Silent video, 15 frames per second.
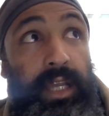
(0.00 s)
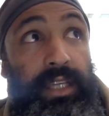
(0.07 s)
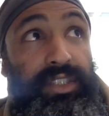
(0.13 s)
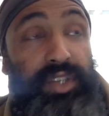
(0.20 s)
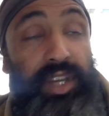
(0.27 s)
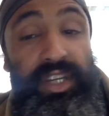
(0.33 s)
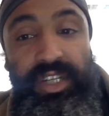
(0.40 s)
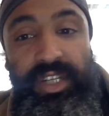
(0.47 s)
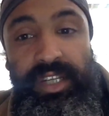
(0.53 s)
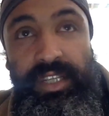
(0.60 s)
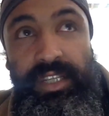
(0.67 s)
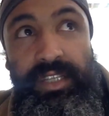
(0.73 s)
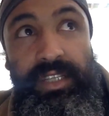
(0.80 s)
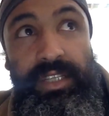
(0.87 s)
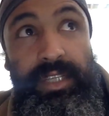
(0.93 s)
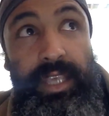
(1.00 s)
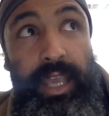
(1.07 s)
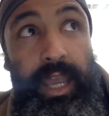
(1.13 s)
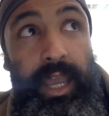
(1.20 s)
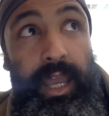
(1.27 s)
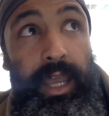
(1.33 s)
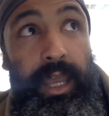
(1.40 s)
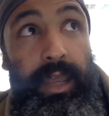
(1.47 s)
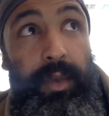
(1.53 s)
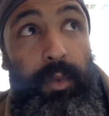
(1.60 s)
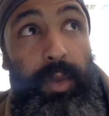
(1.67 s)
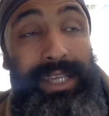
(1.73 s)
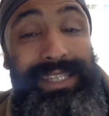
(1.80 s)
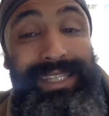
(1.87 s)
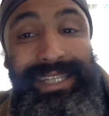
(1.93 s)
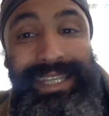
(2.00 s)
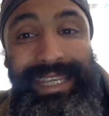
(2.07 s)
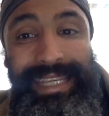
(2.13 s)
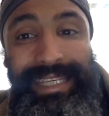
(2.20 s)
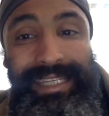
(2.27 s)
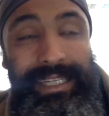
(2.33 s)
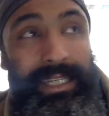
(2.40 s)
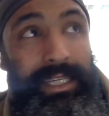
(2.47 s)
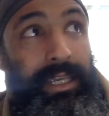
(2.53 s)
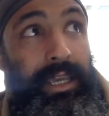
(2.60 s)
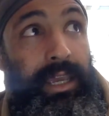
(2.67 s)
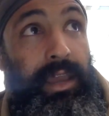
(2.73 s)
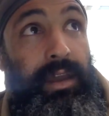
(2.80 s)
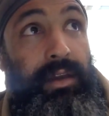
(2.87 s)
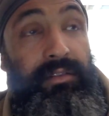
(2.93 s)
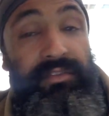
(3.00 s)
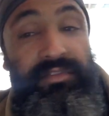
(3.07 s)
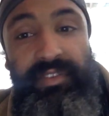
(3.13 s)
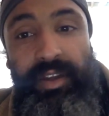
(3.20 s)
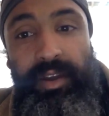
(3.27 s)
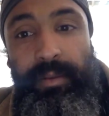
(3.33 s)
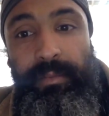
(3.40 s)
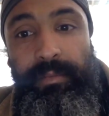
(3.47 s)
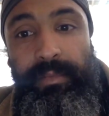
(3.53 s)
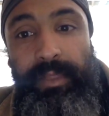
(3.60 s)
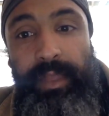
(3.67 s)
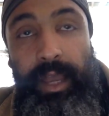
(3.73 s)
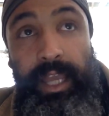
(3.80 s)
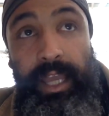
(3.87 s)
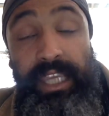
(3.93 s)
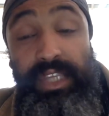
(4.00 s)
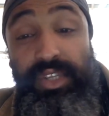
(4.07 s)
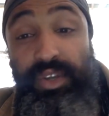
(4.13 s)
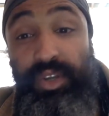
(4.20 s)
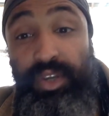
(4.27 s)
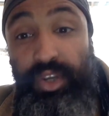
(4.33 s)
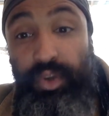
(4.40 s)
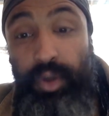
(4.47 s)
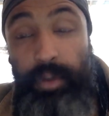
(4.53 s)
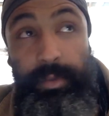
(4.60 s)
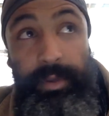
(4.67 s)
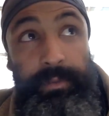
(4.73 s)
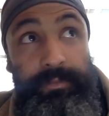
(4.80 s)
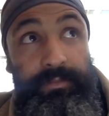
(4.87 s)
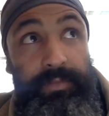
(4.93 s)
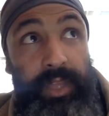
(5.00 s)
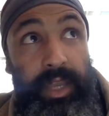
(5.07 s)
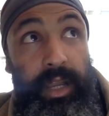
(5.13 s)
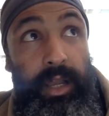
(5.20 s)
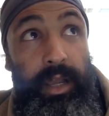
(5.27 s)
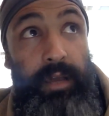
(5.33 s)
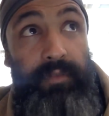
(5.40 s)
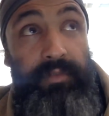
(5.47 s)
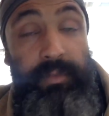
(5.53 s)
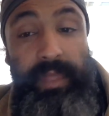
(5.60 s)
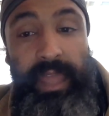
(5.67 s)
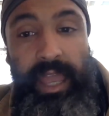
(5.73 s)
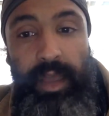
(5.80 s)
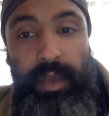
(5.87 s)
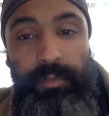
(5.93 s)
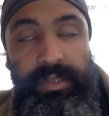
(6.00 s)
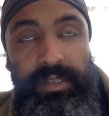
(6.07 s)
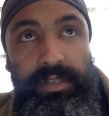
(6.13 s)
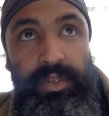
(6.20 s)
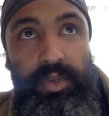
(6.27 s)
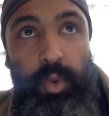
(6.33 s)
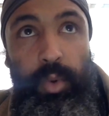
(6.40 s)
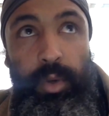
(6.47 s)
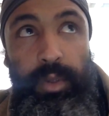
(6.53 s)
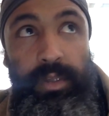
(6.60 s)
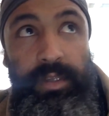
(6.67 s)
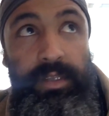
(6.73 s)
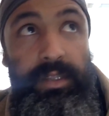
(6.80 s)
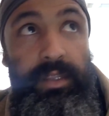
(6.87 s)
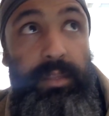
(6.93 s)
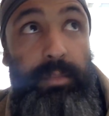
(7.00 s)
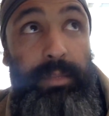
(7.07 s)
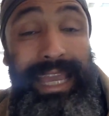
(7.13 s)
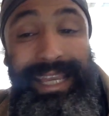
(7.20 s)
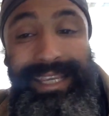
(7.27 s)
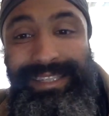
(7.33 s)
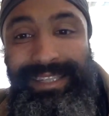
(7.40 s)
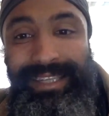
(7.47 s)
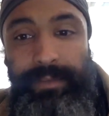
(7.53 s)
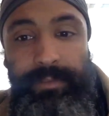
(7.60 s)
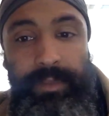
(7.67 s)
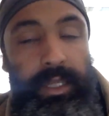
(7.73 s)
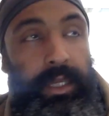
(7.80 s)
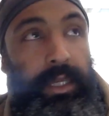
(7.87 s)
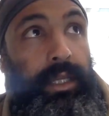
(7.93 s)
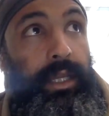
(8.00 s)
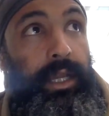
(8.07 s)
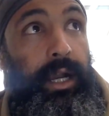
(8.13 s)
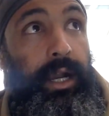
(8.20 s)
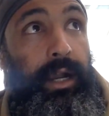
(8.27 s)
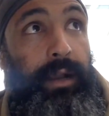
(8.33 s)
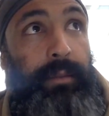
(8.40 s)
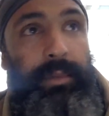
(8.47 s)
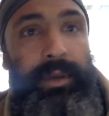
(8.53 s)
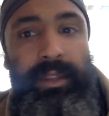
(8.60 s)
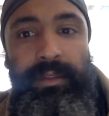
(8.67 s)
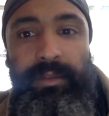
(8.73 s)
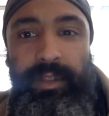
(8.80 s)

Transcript: stretches west to east from Eastern Europe, from the Alps towards the Black Sea. But